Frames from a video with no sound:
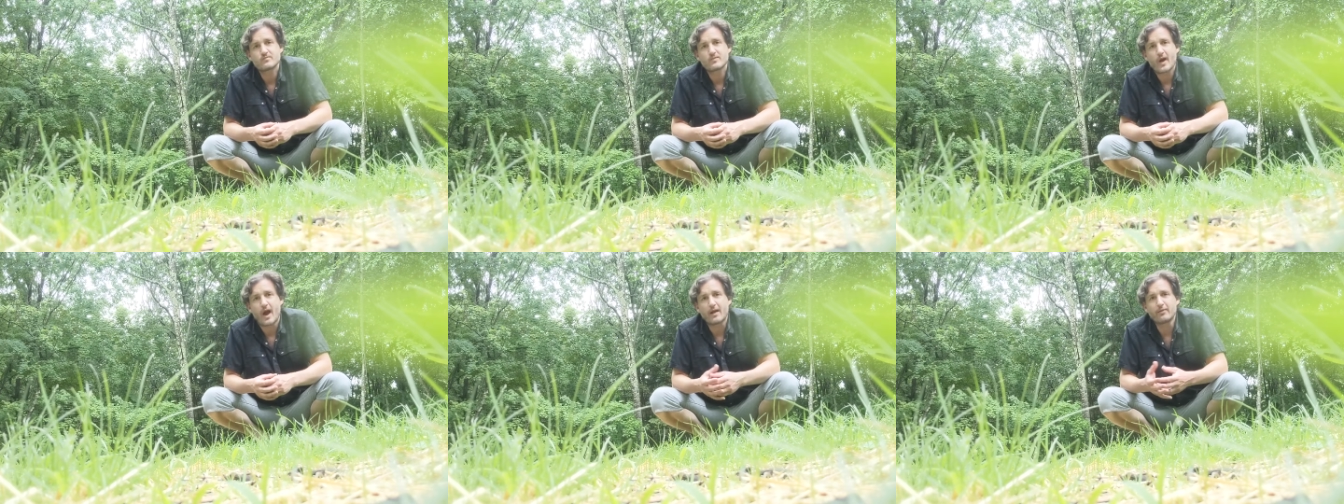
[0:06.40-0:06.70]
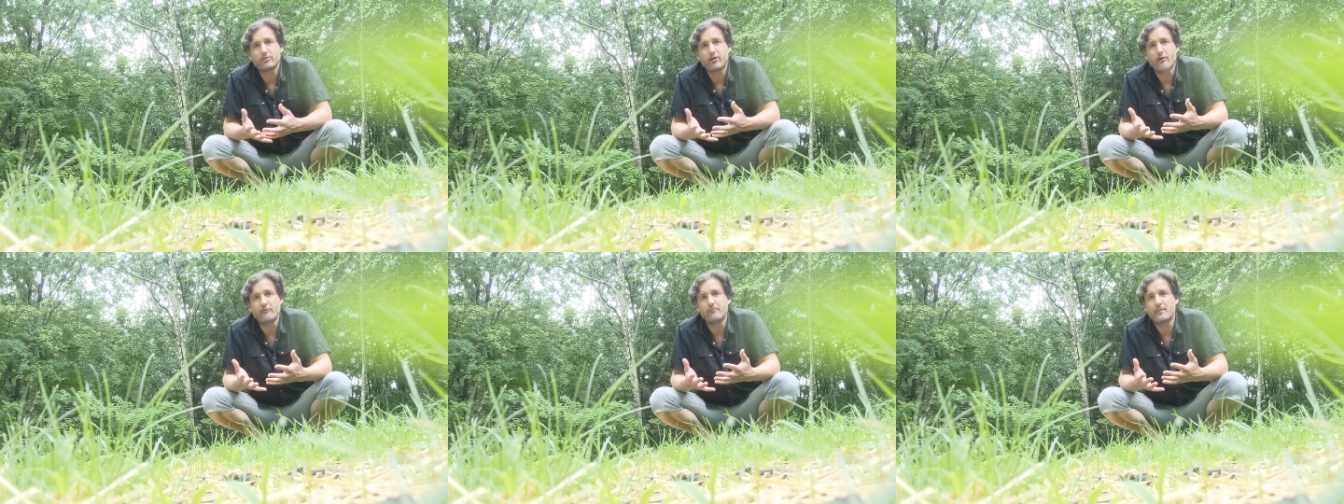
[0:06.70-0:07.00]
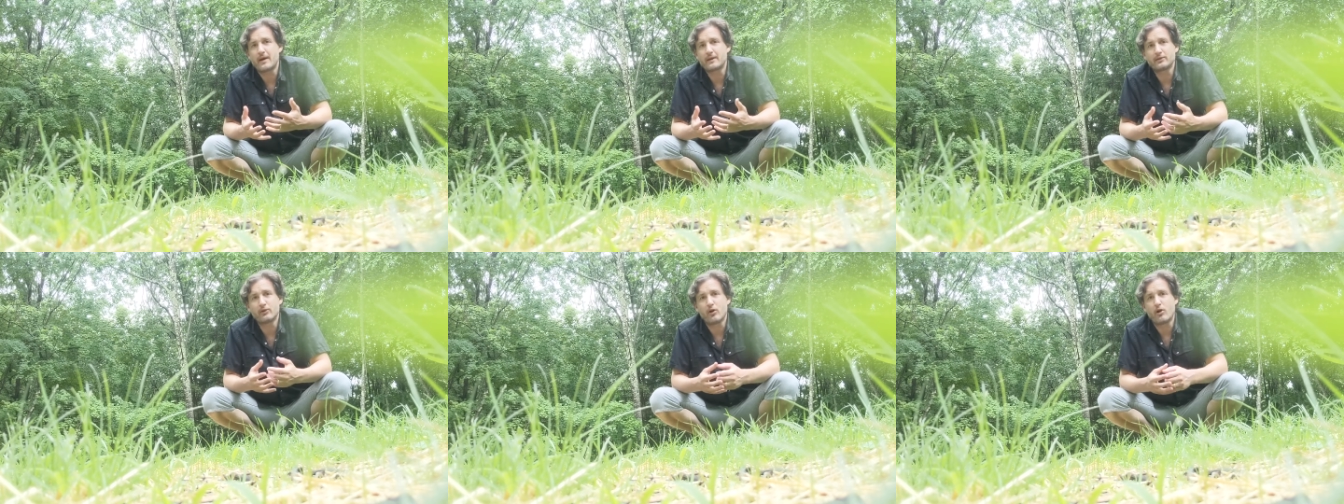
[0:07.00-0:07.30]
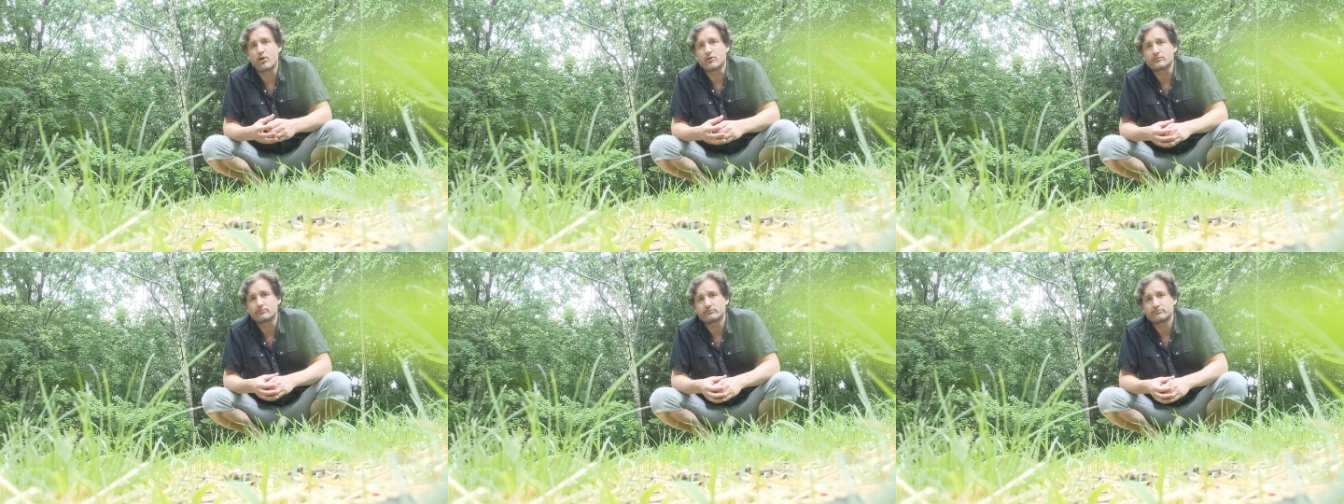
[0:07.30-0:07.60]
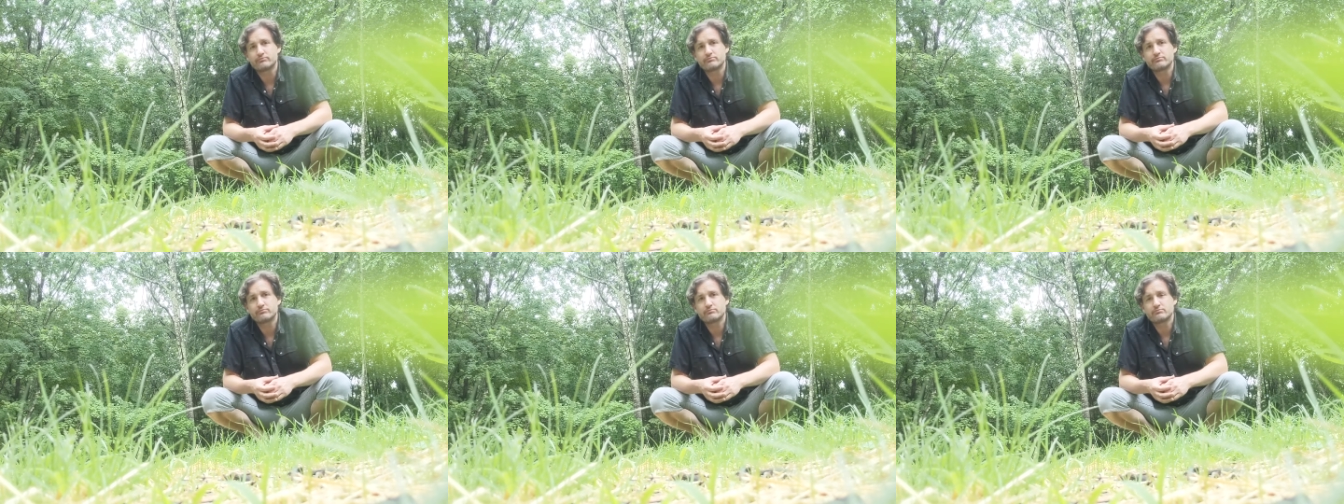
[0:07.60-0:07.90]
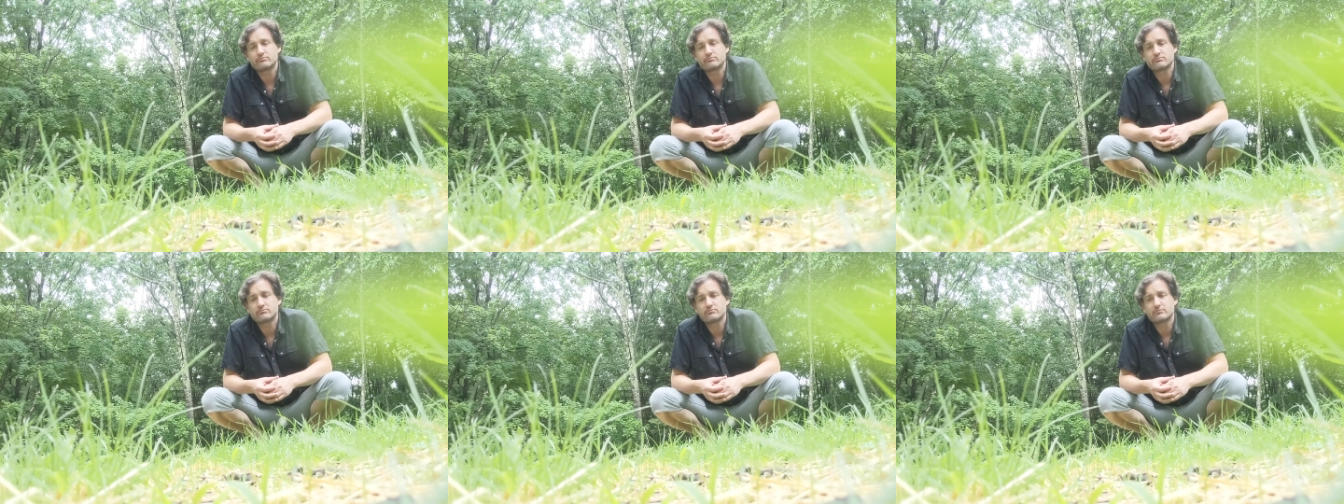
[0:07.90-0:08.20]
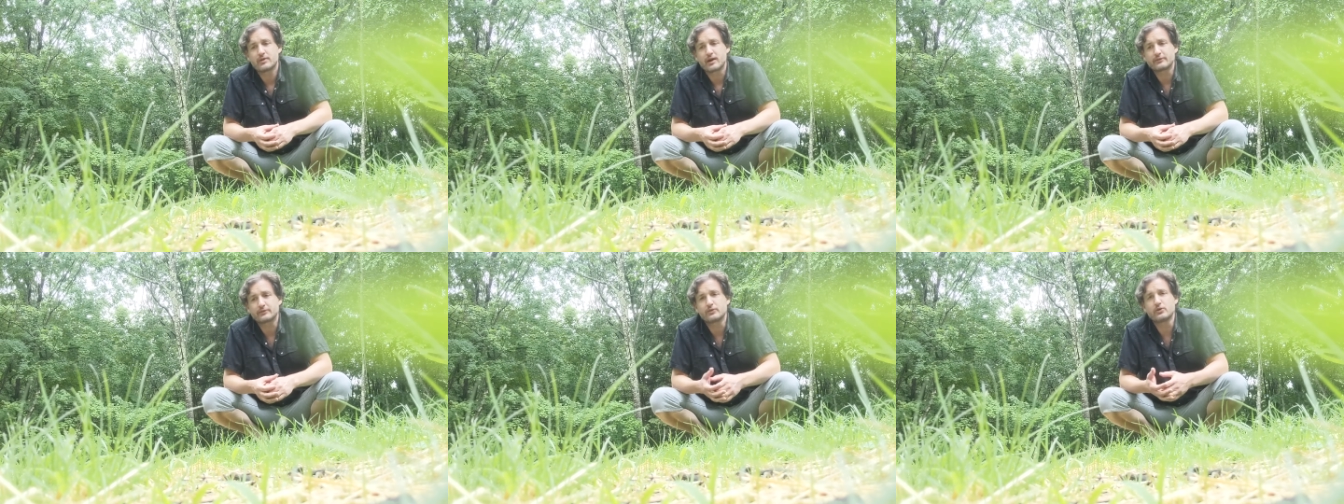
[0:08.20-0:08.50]
I love my lawn.
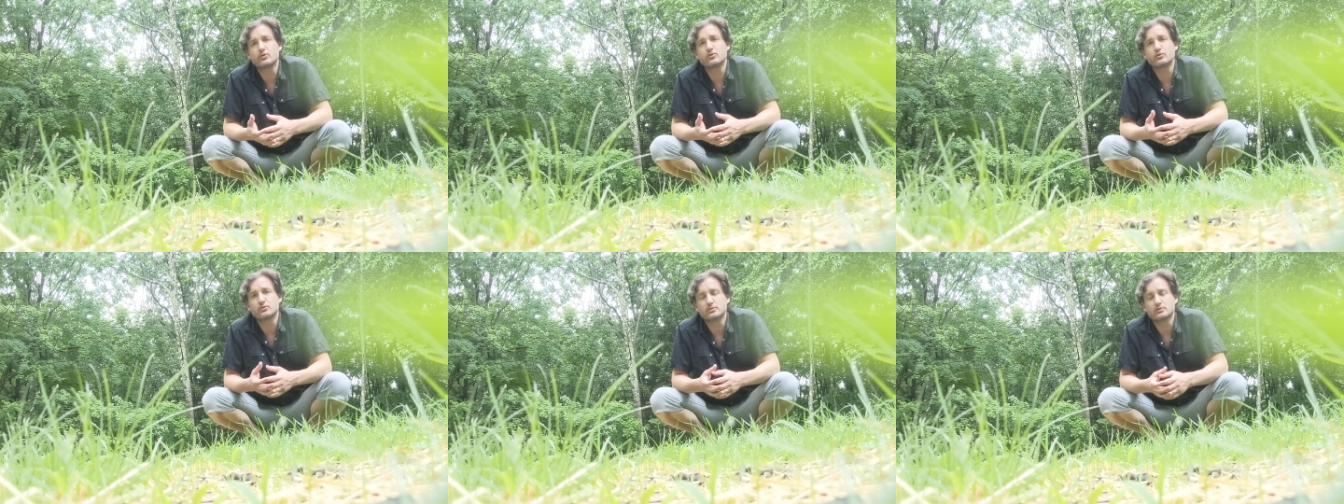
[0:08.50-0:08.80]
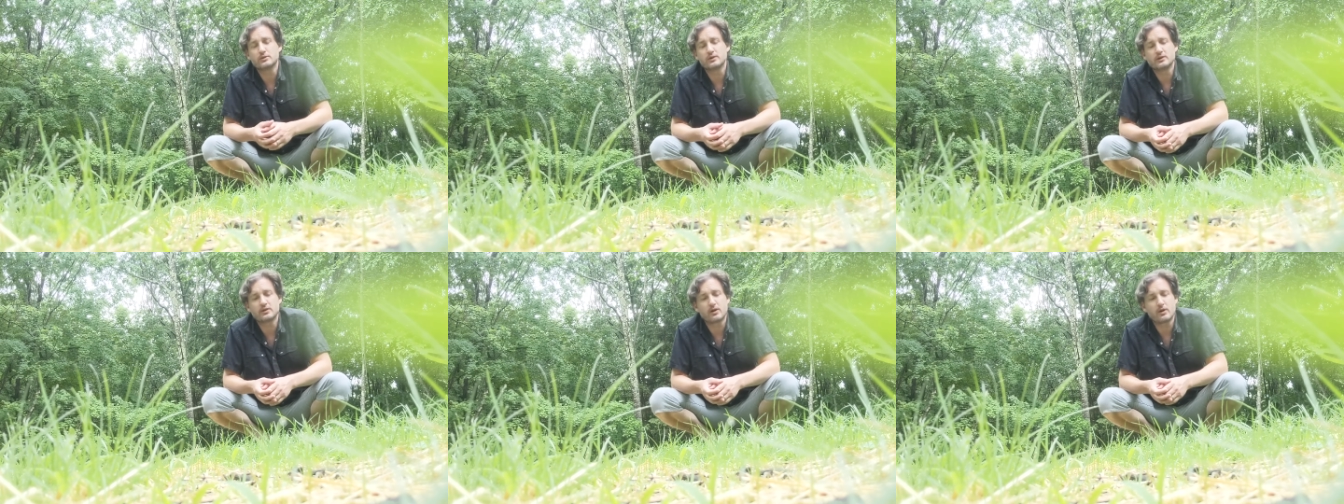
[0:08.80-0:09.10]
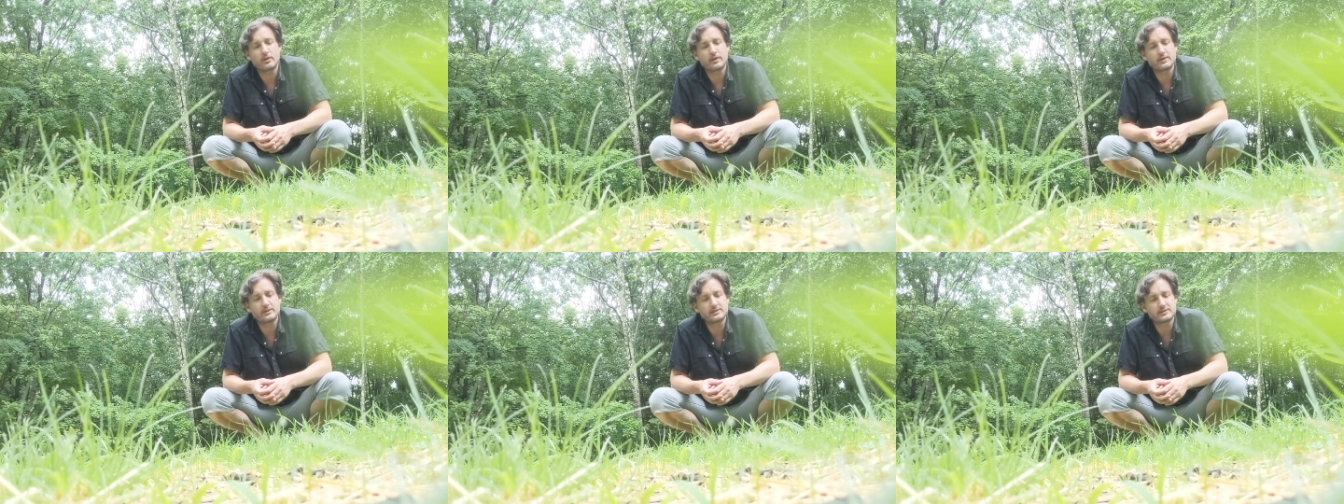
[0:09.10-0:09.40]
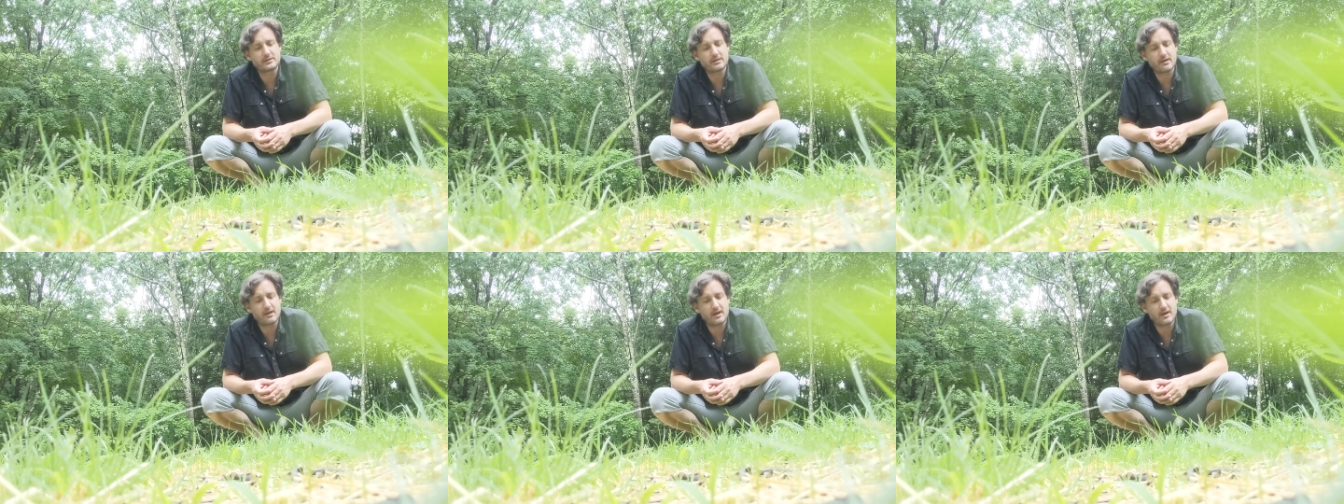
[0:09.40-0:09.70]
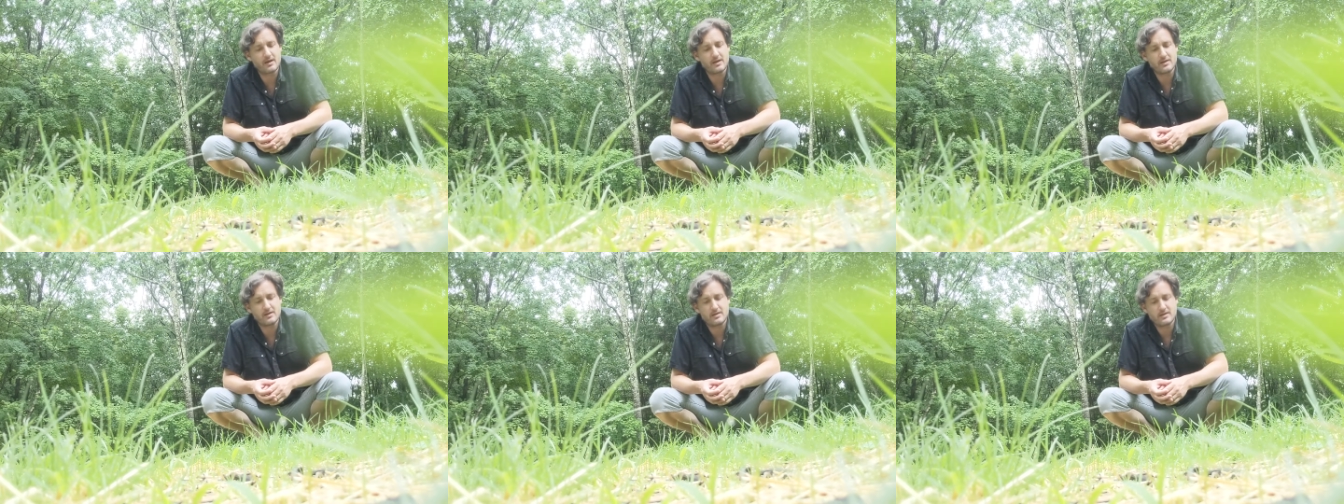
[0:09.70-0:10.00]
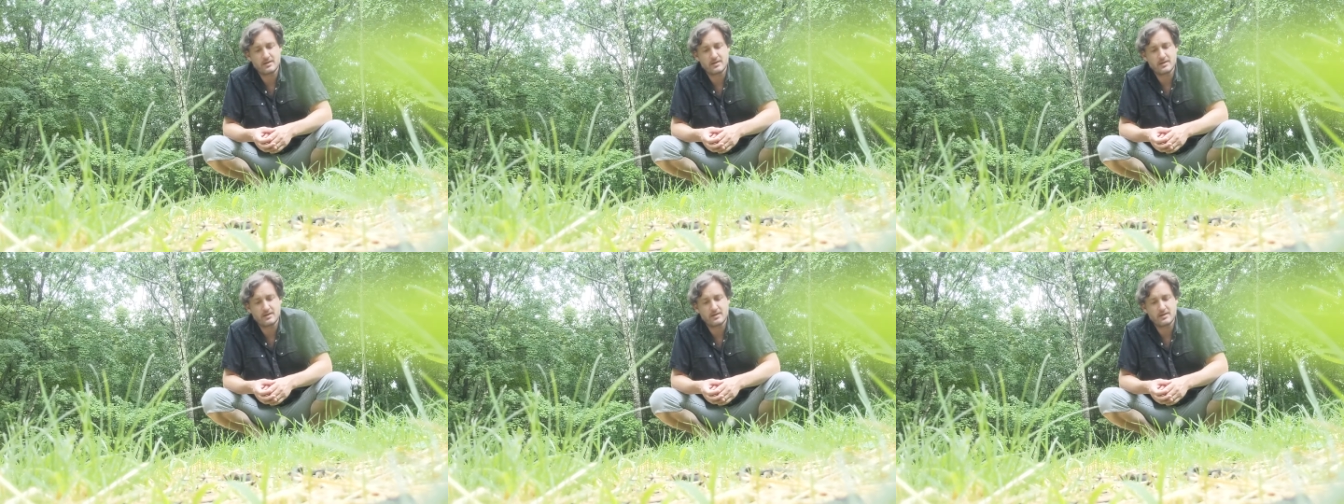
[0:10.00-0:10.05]
I do. You know, it's uh,